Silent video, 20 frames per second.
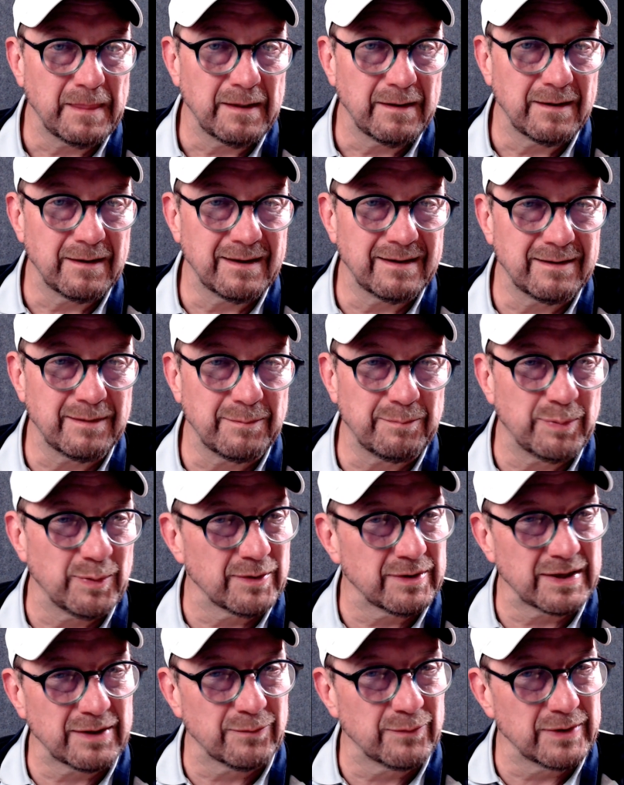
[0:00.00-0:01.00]
the
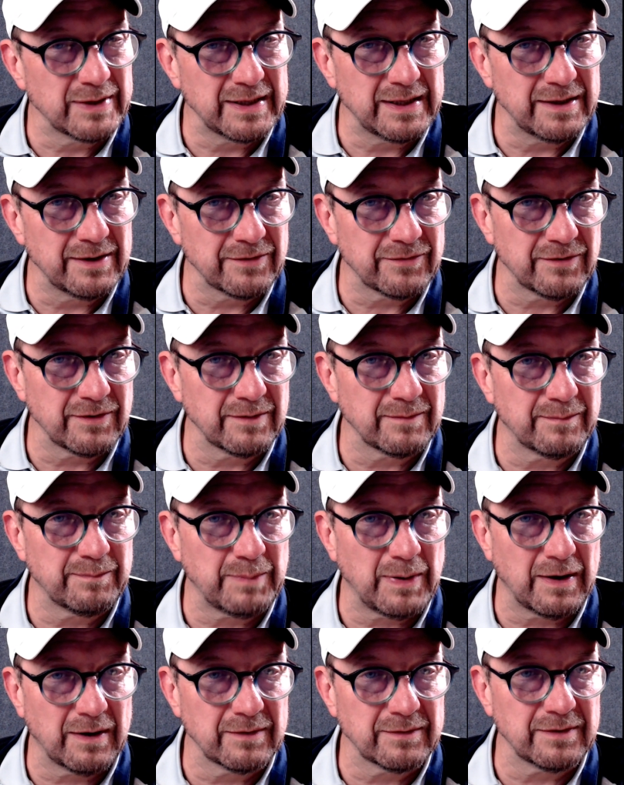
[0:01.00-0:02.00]
building really isn't
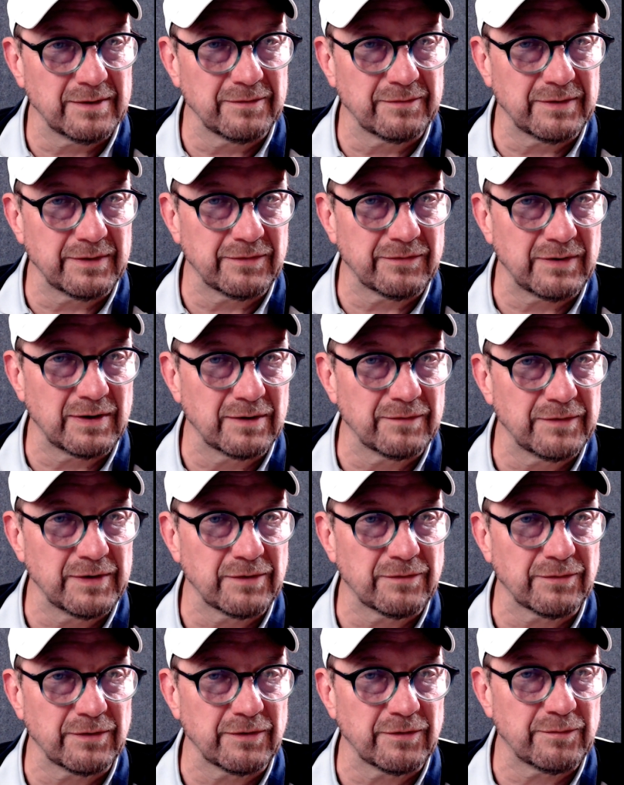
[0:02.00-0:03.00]
part of the center of
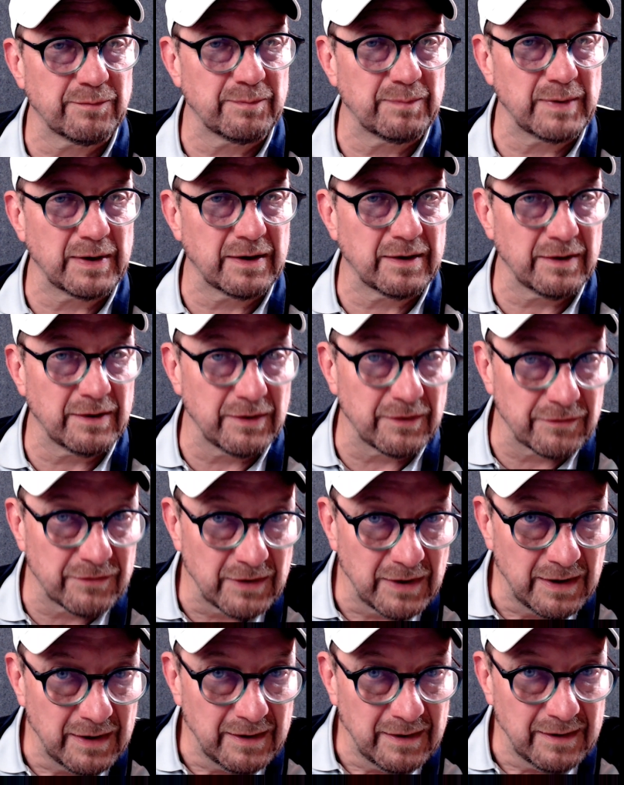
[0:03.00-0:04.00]
interest, because
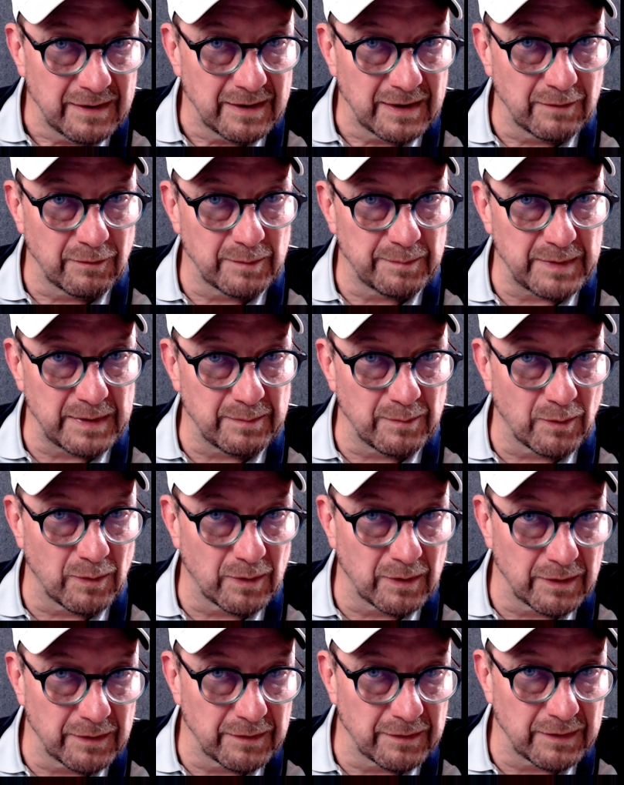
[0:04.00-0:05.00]
it would be
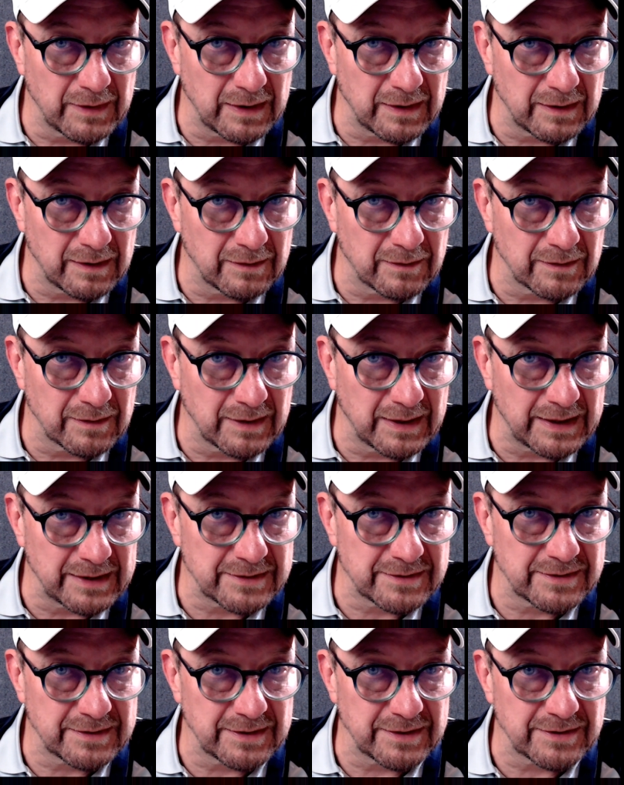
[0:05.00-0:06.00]
more or less
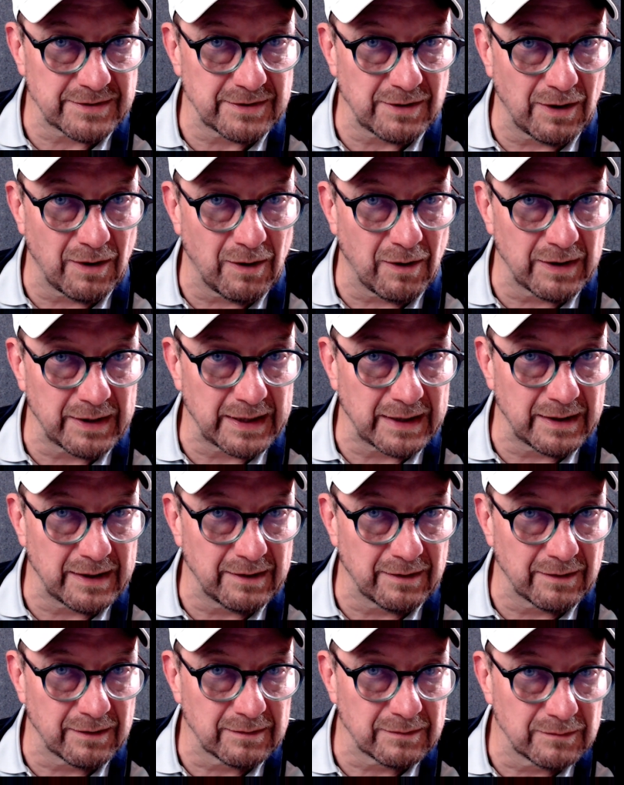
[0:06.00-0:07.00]
this awning
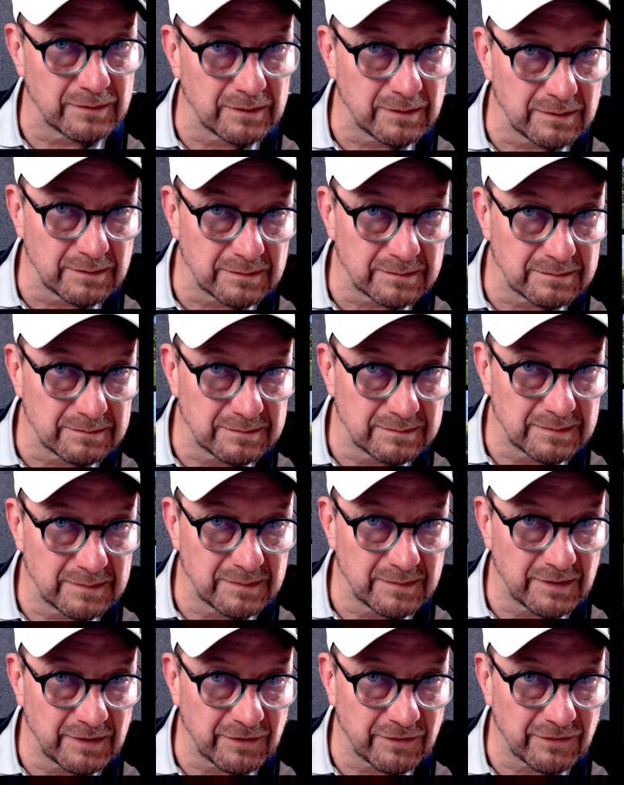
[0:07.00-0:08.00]
here.
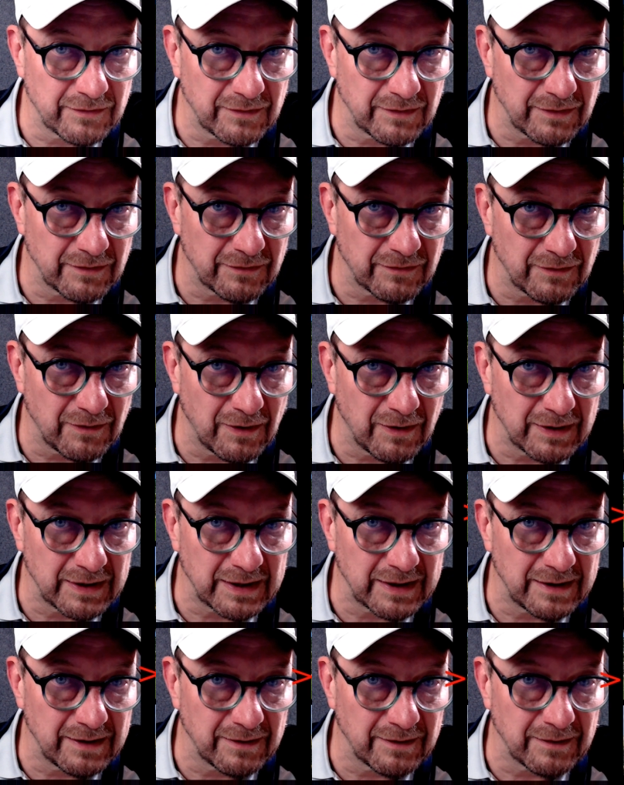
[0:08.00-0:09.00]
This
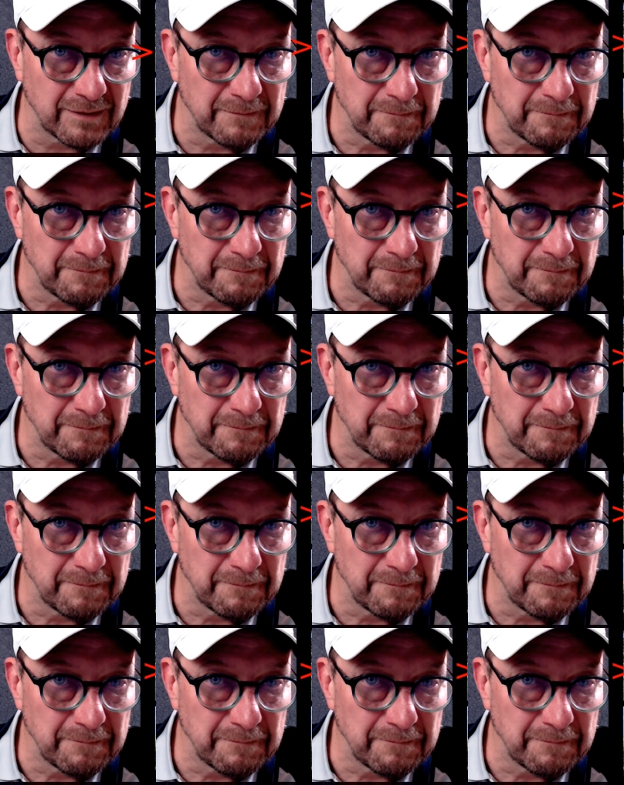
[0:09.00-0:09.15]
awning here,